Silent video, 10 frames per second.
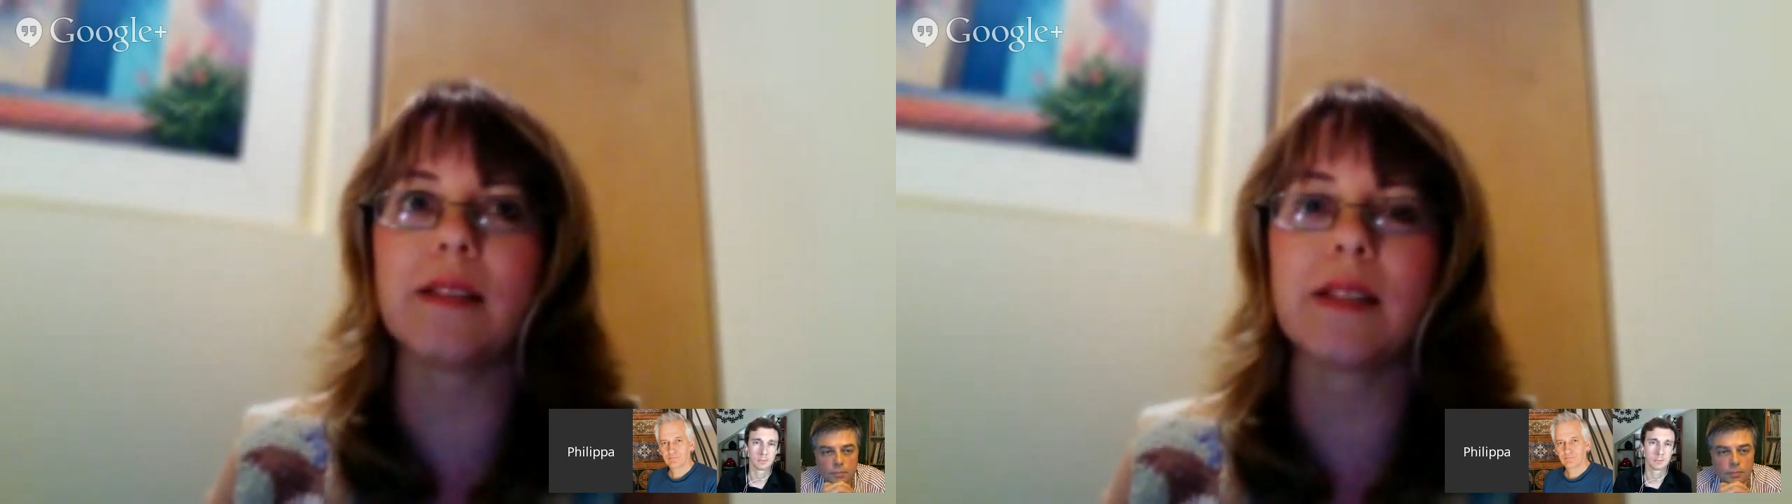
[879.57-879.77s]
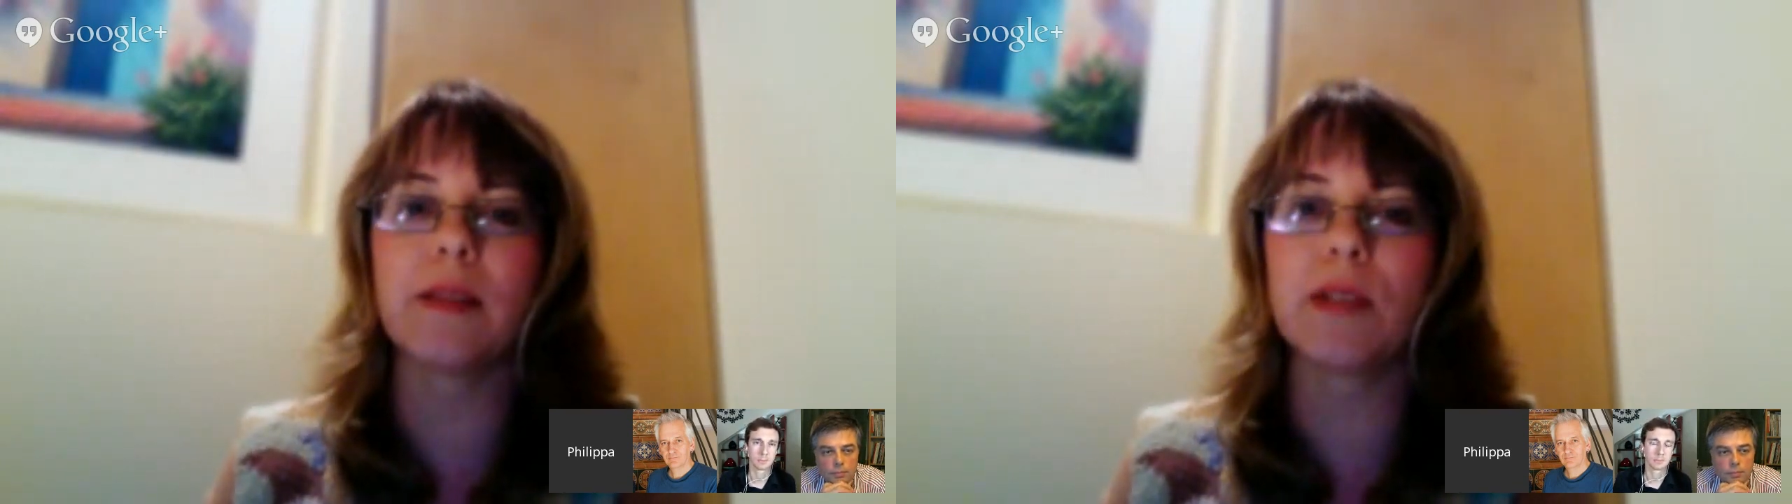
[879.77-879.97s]

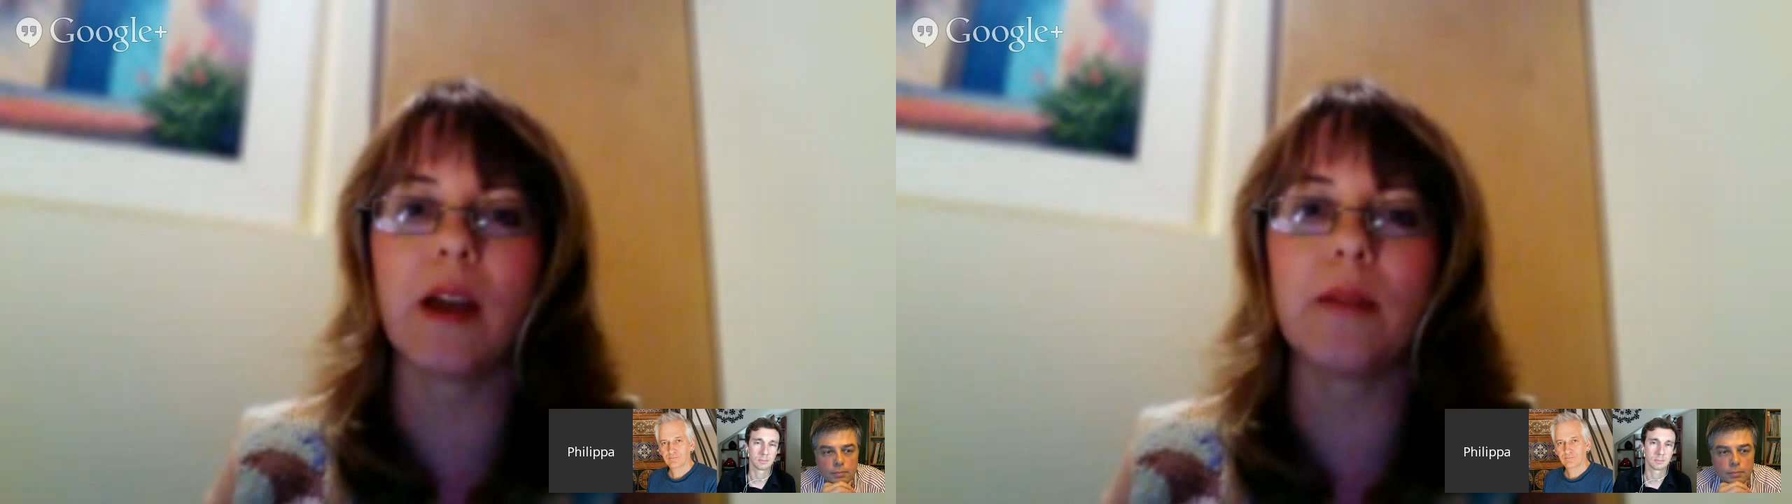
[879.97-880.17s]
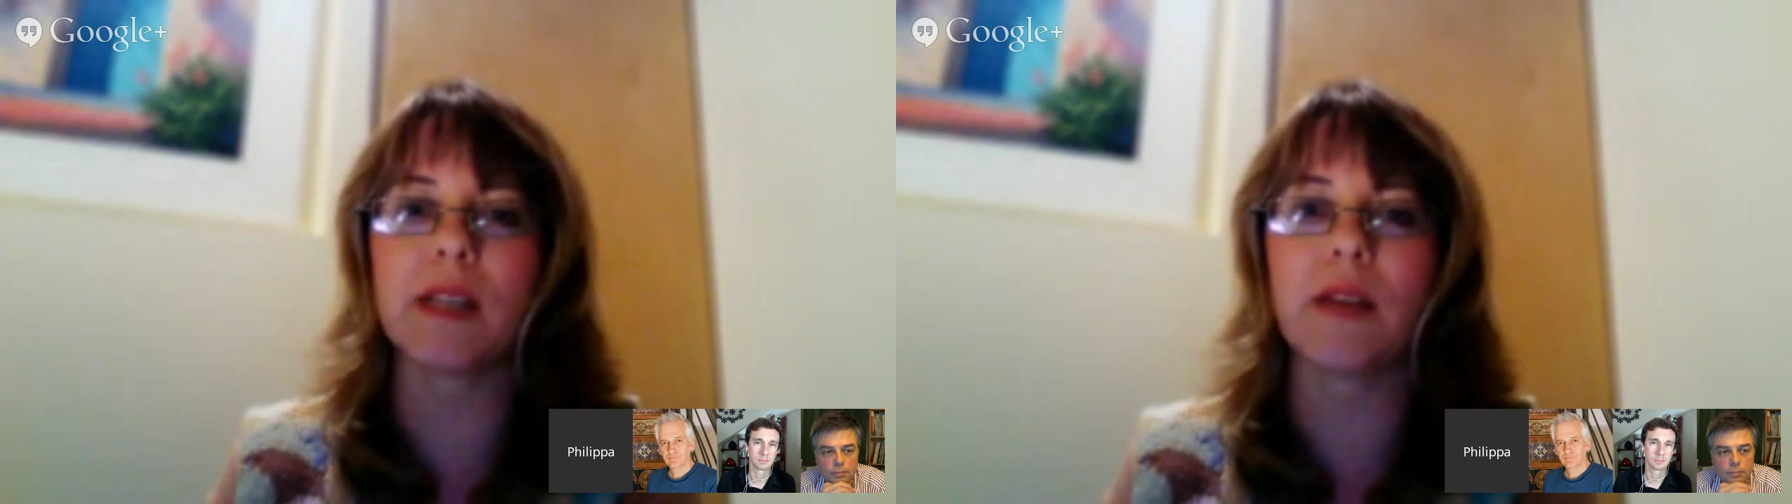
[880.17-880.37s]
and
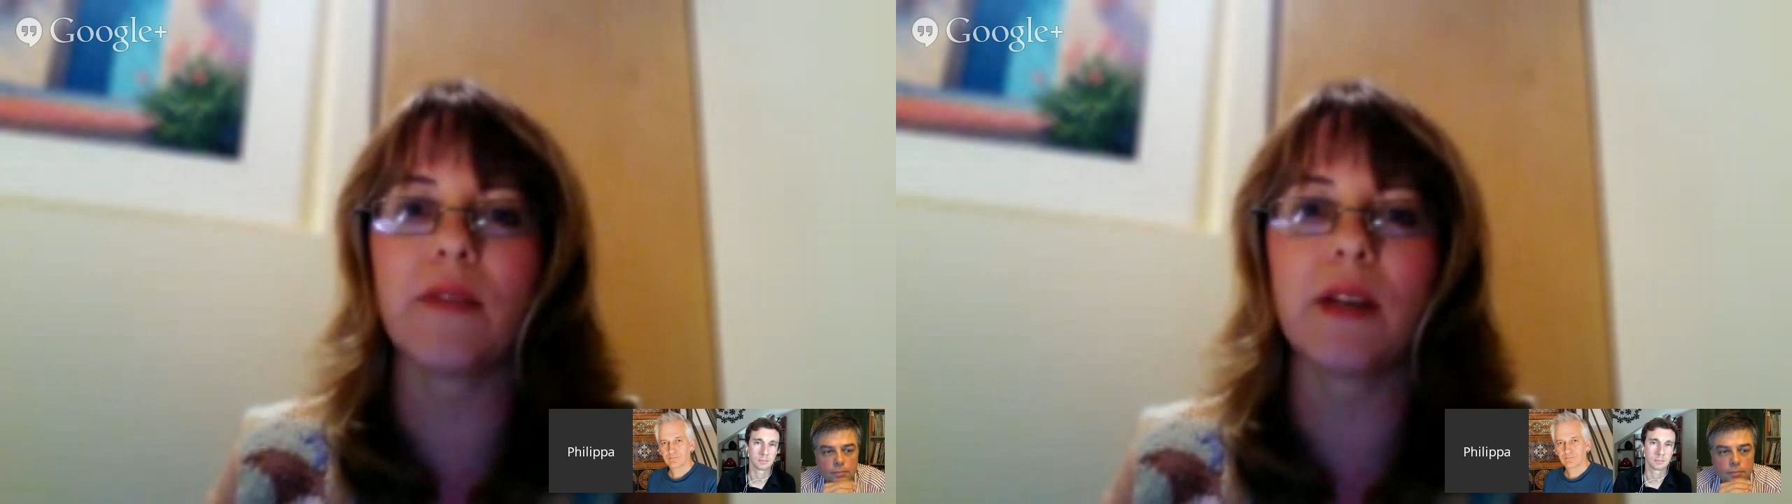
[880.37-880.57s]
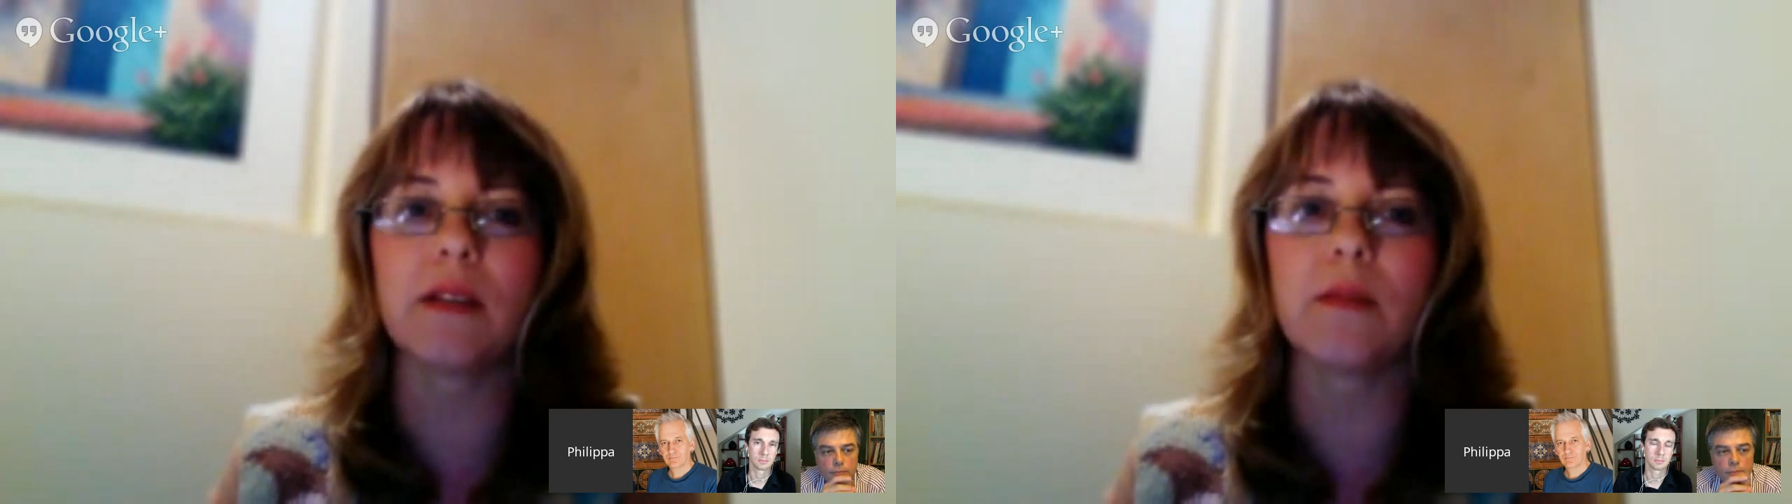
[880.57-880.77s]
sometimes
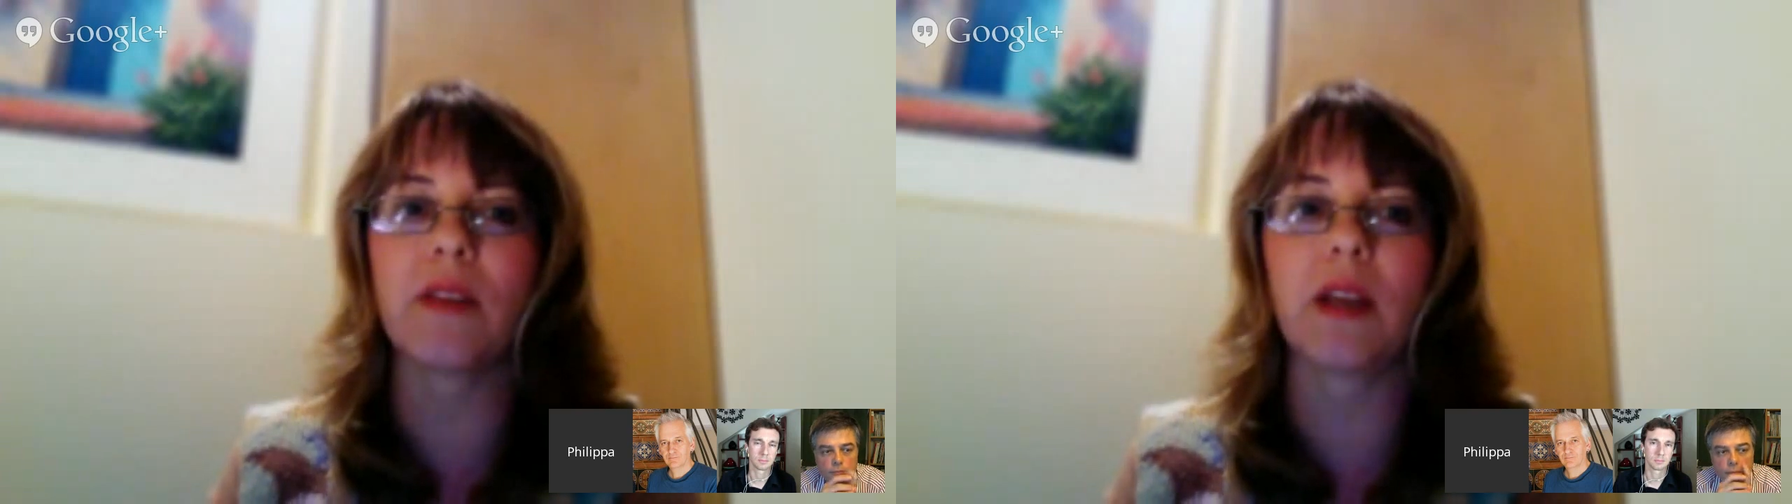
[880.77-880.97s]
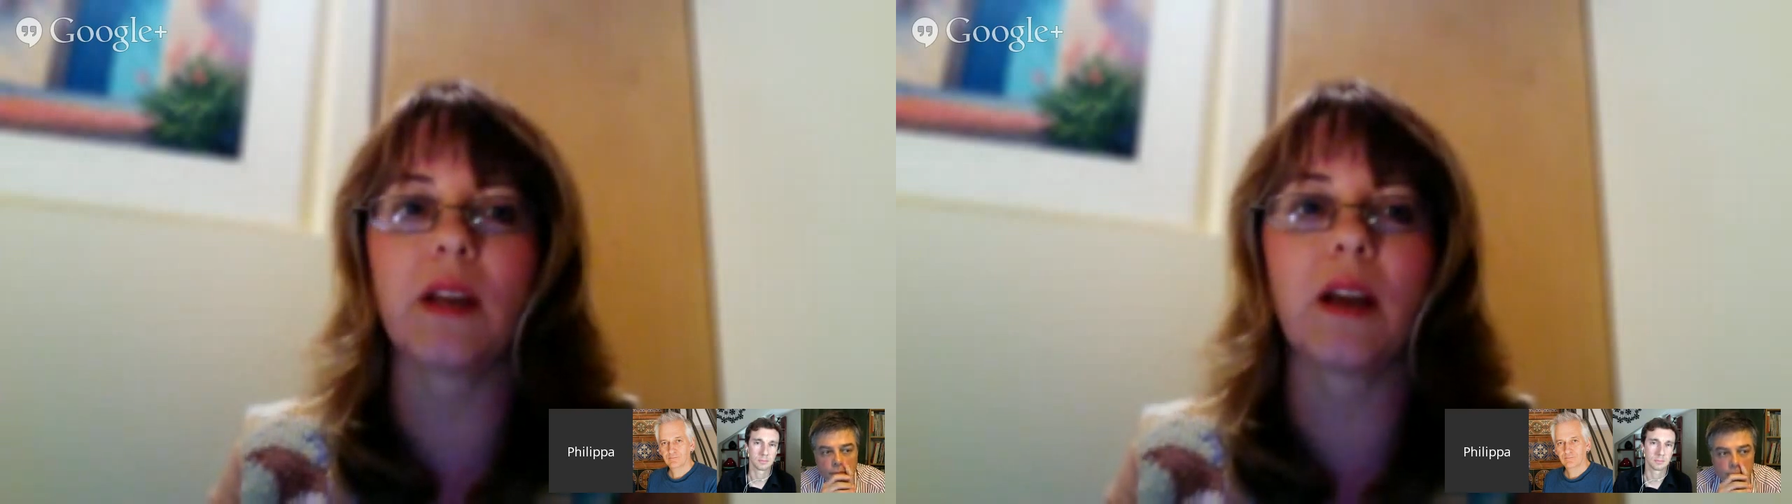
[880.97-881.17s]
I've ended up thinking